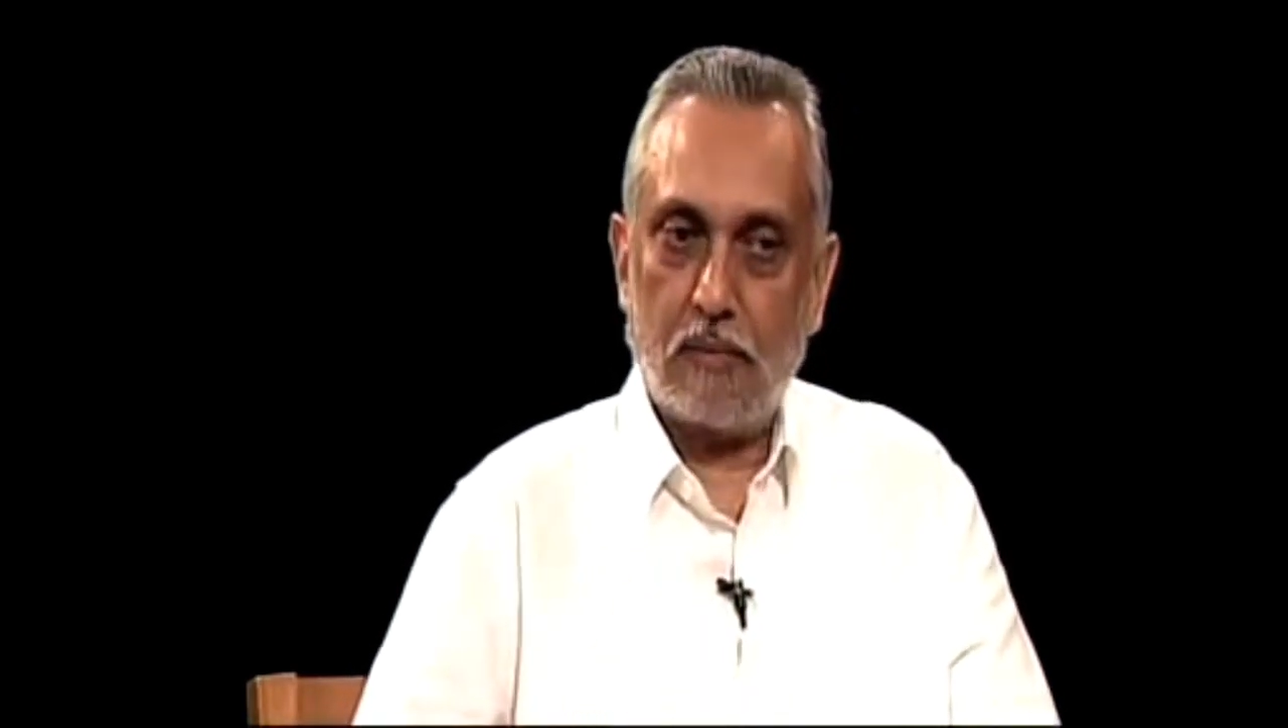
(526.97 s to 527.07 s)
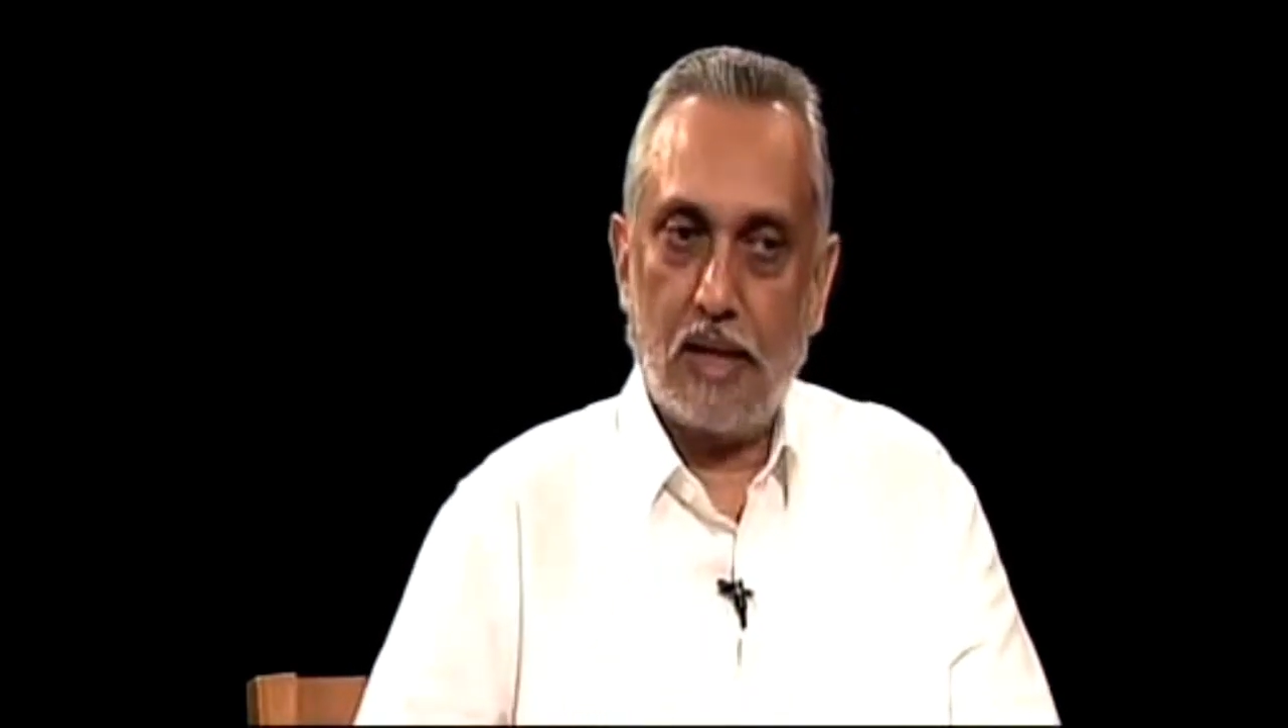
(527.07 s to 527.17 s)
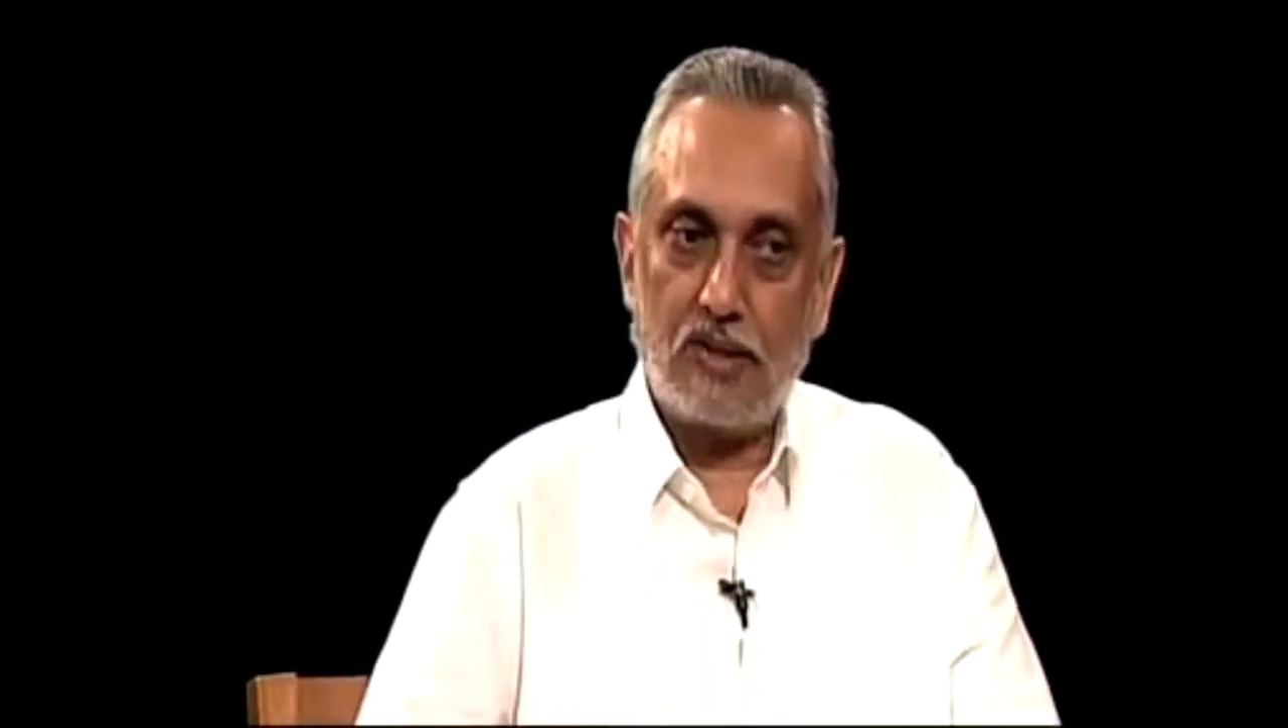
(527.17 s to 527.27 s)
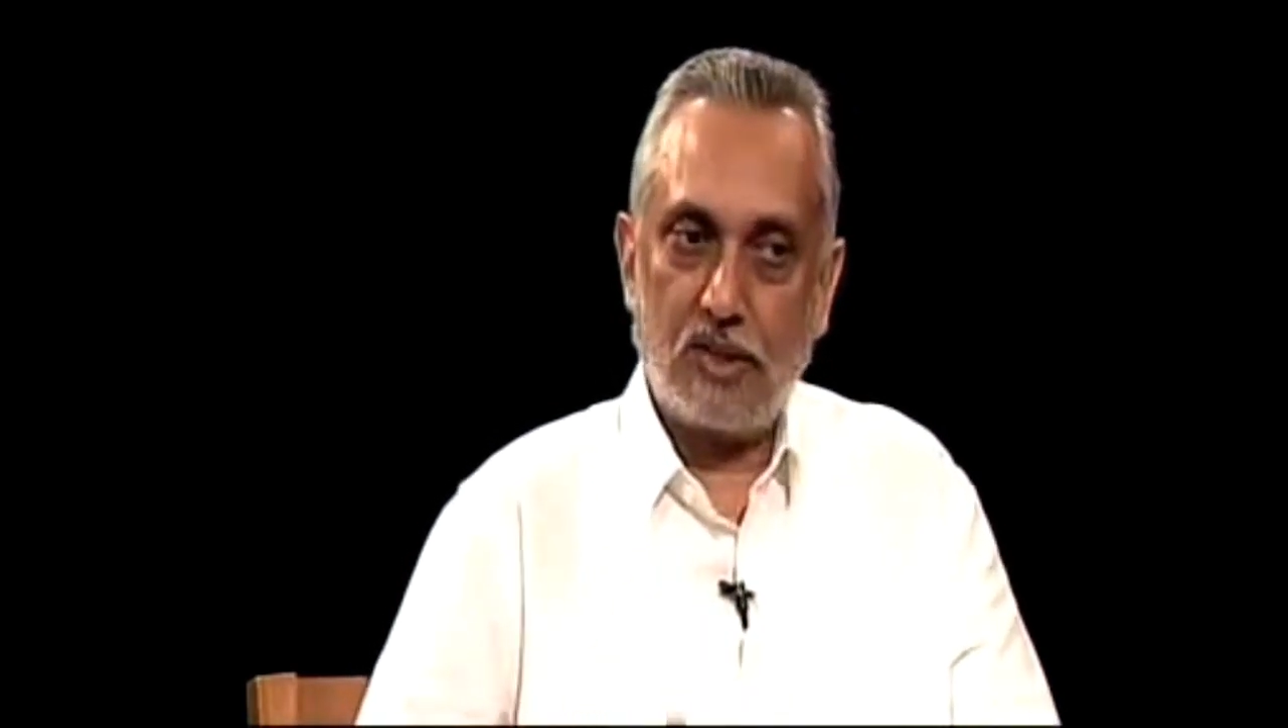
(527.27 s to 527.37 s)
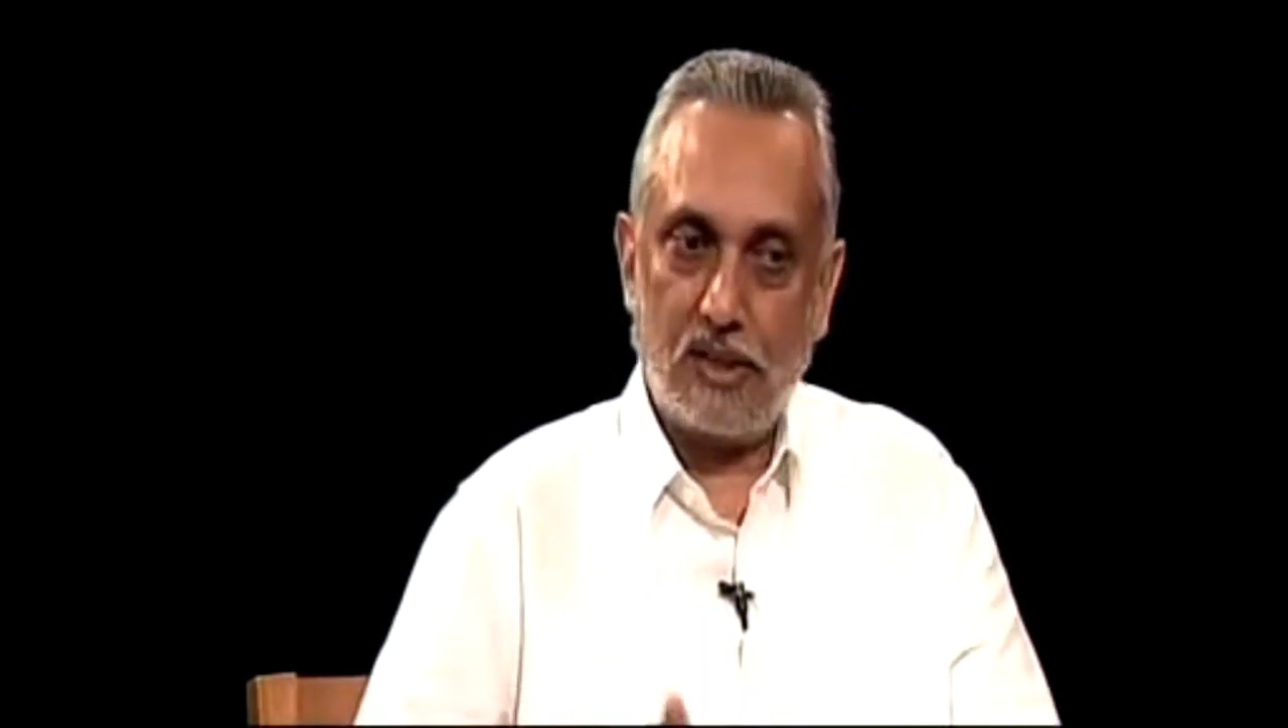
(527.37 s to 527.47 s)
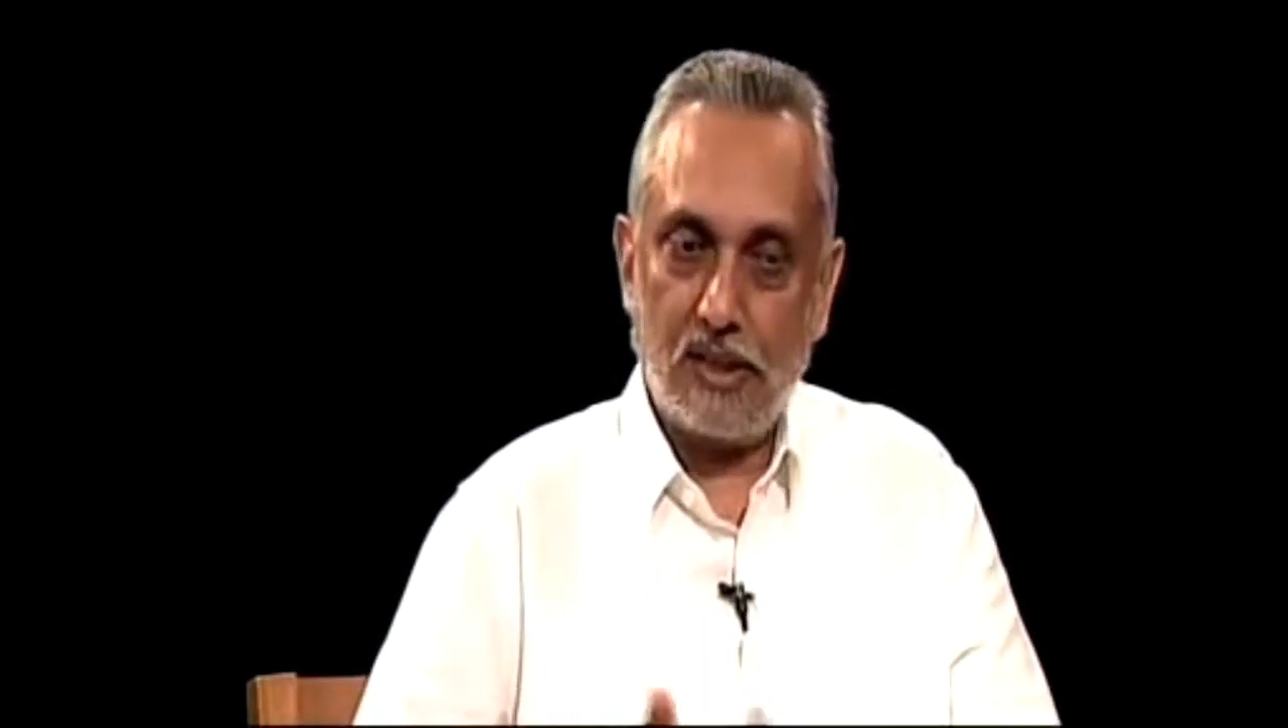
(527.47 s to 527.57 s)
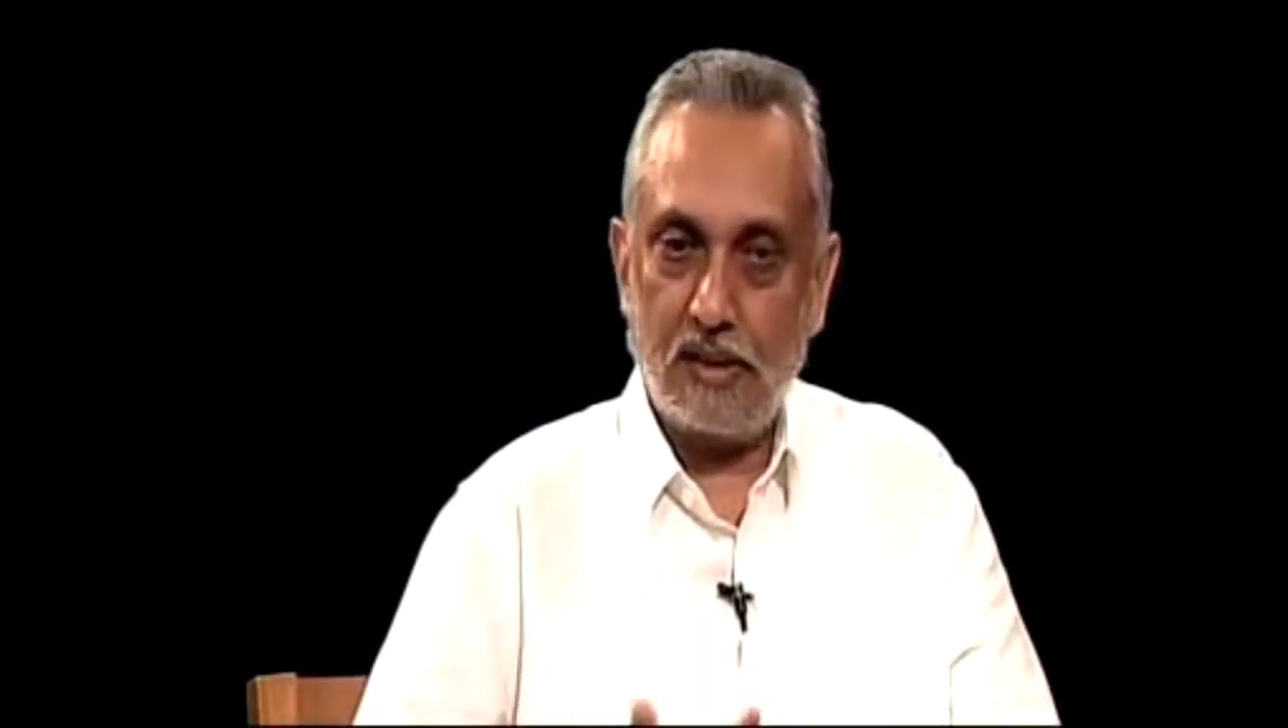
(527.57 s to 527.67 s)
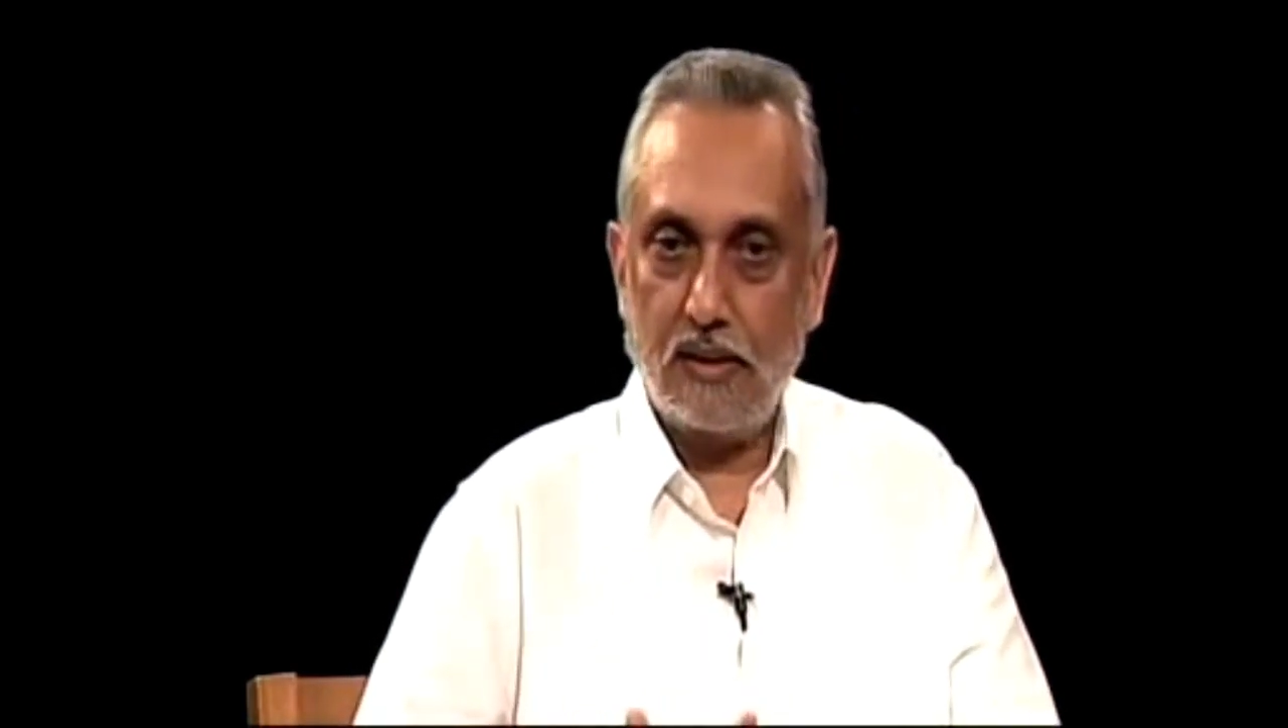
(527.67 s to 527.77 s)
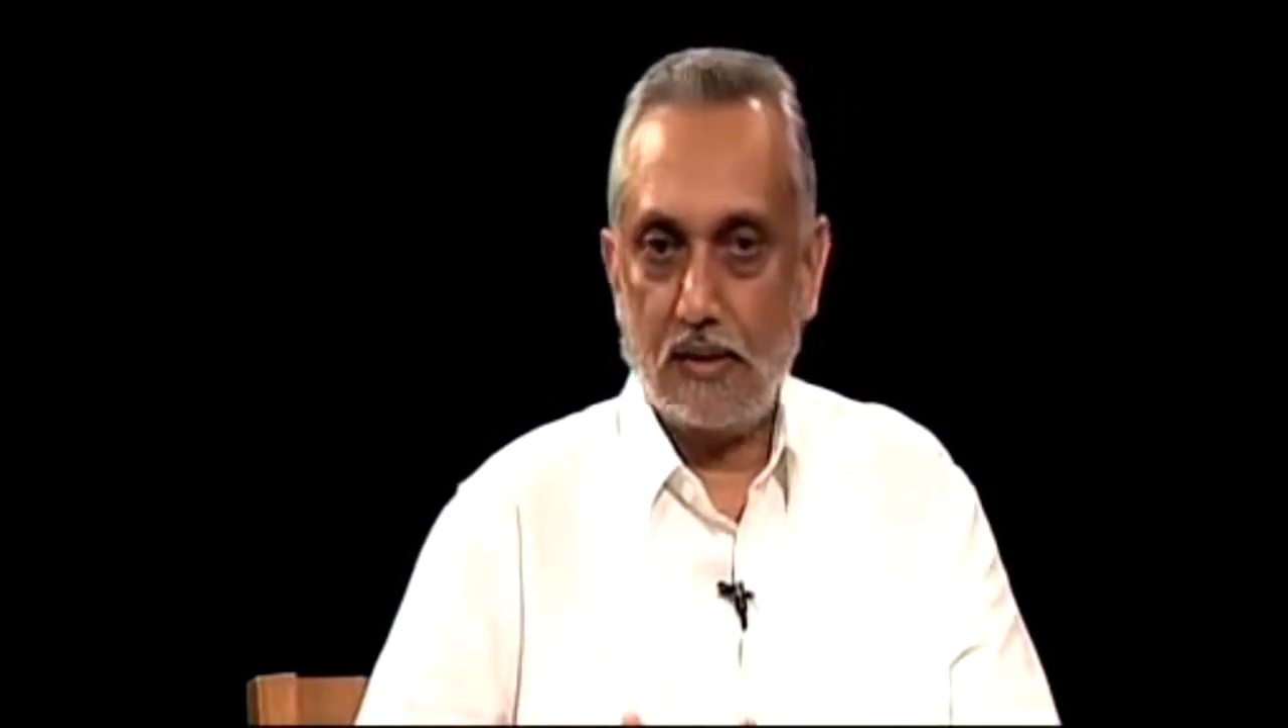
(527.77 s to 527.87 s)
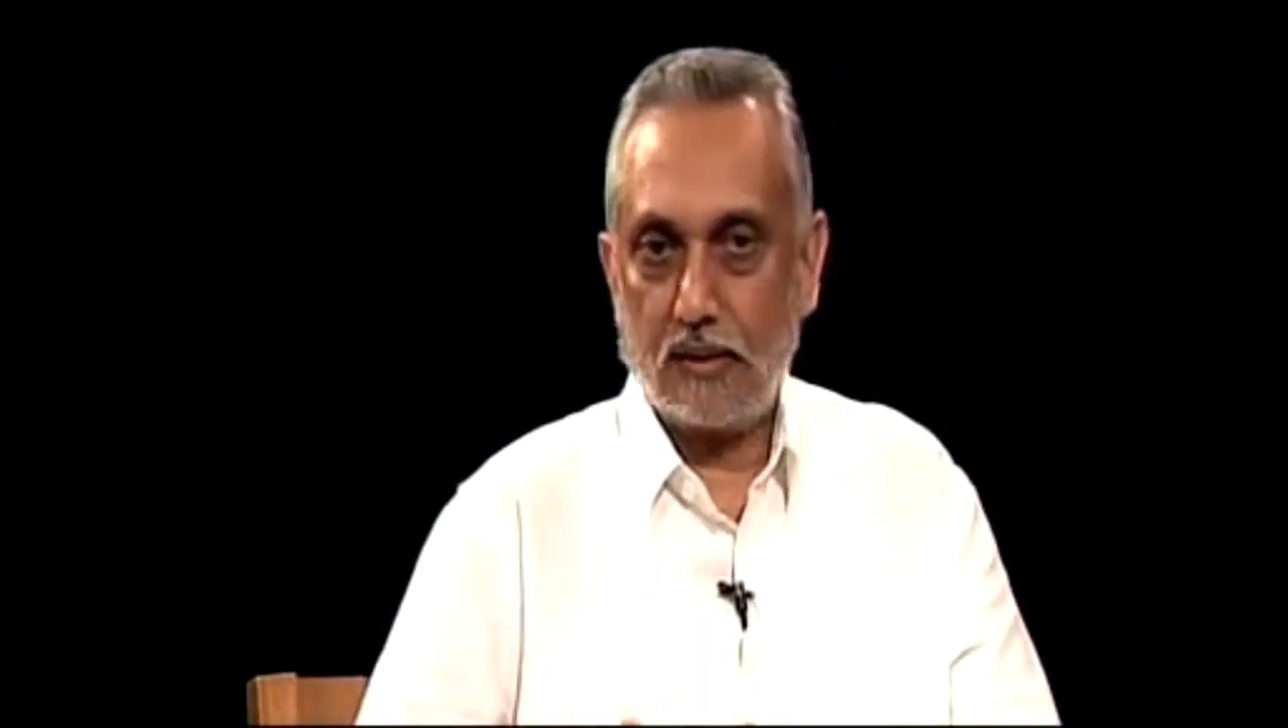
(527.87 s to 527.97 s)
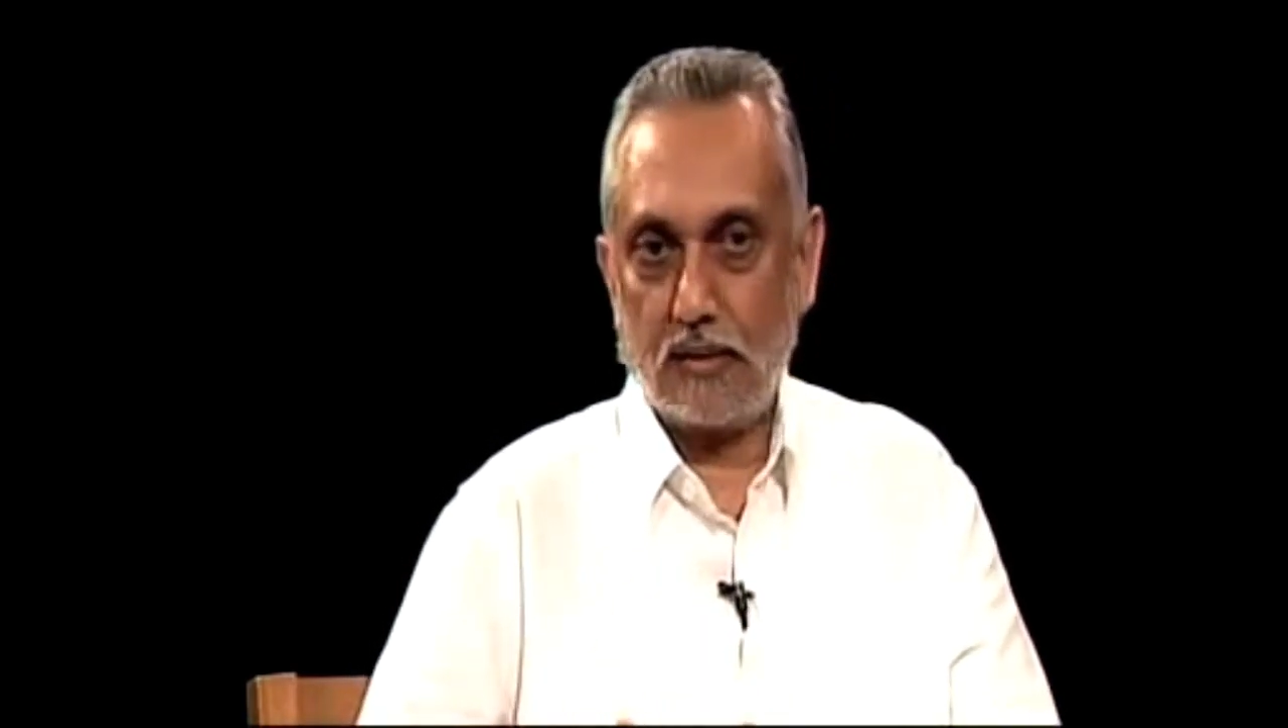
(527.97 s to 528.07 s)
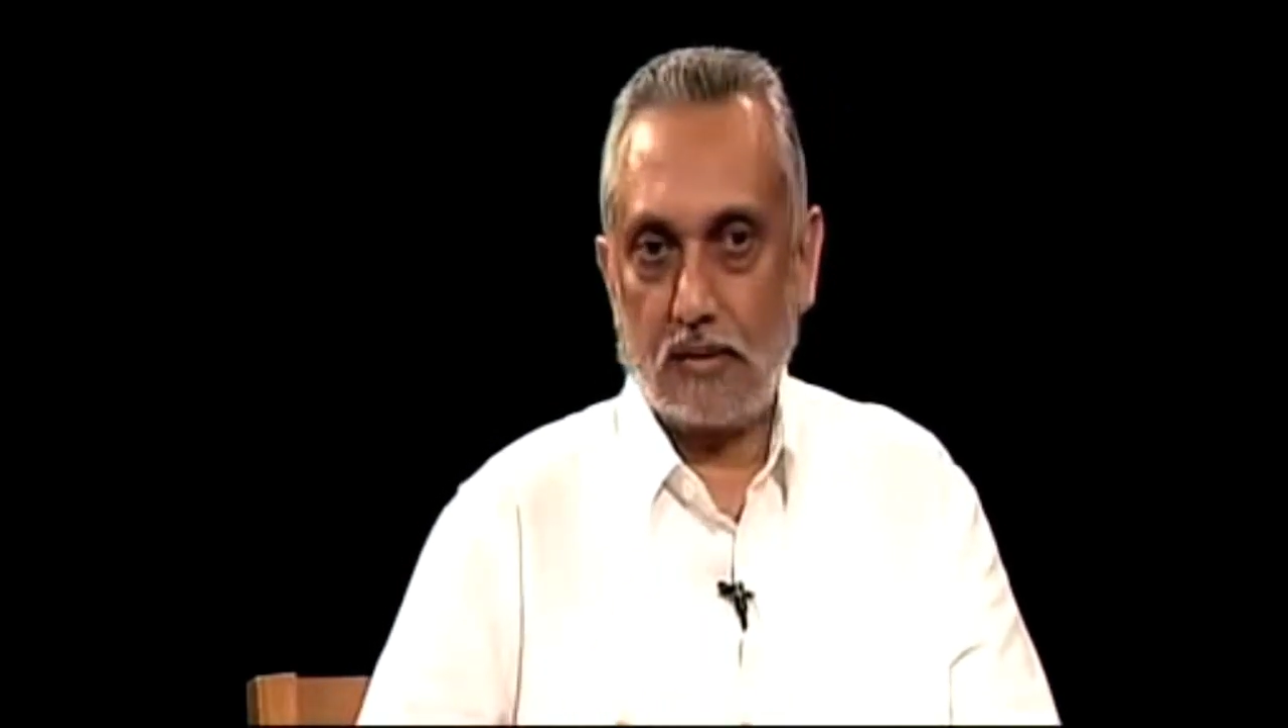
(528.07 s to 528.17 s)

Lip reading: my seeking,